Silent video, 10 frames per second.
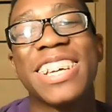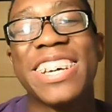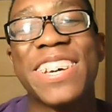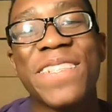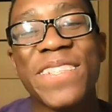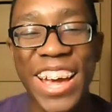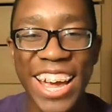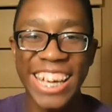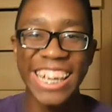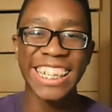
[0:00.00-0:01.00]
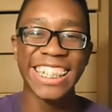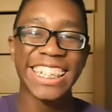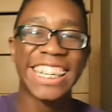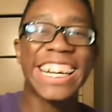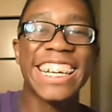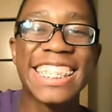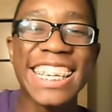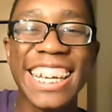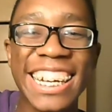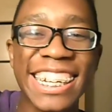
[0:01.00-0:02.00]
you live.
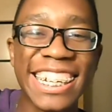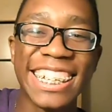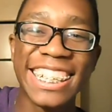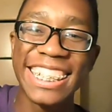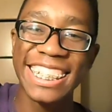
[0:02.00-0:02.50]
See ya!